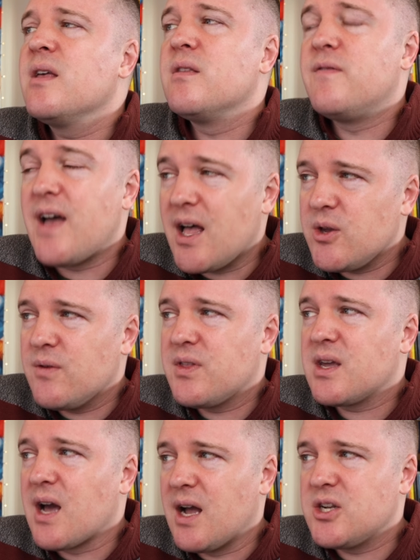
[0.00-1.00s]
the value of
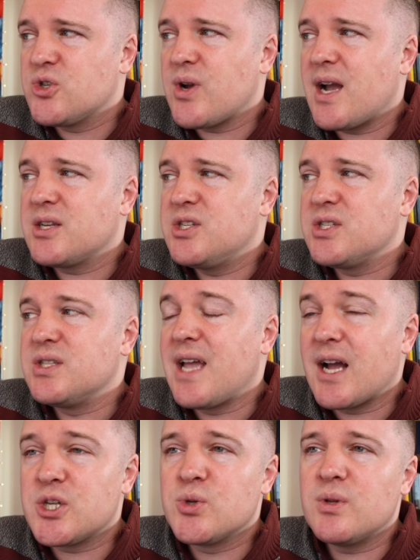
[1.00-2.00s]
the contract just
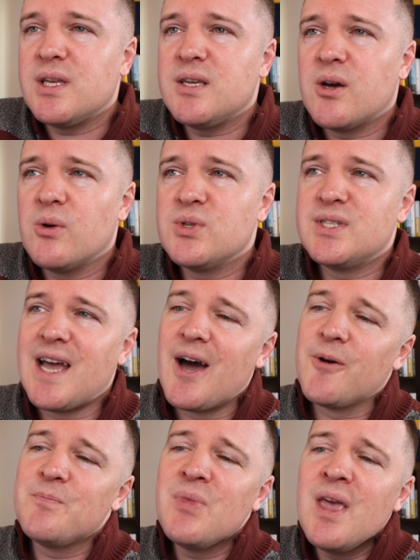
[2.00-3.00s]
naturally goes
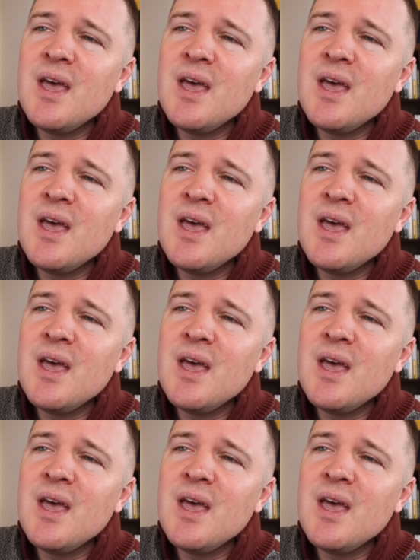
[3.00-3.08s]
down.